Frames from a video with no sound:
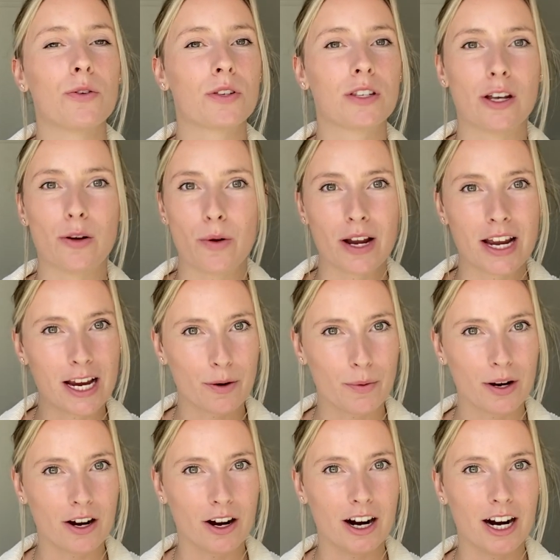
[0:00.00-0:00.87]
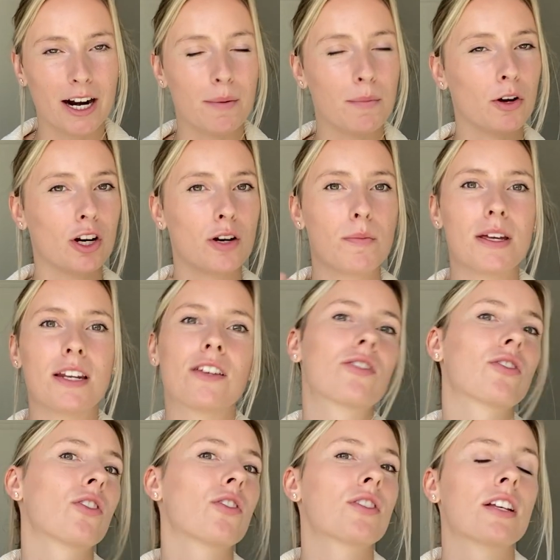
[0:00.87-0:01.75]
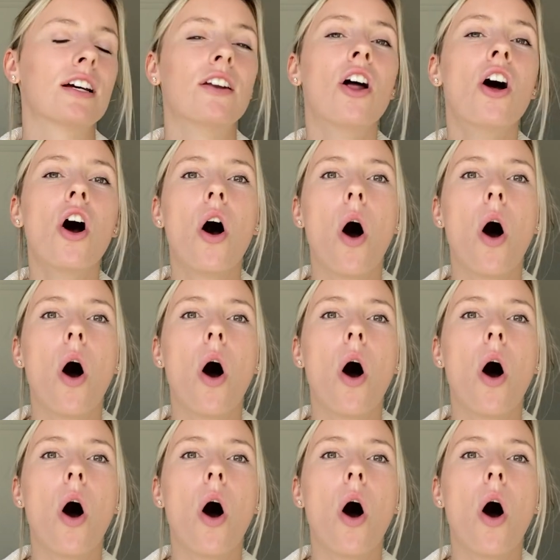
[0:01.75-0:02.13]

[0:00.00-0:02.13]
So here we are, I'm going to be discussing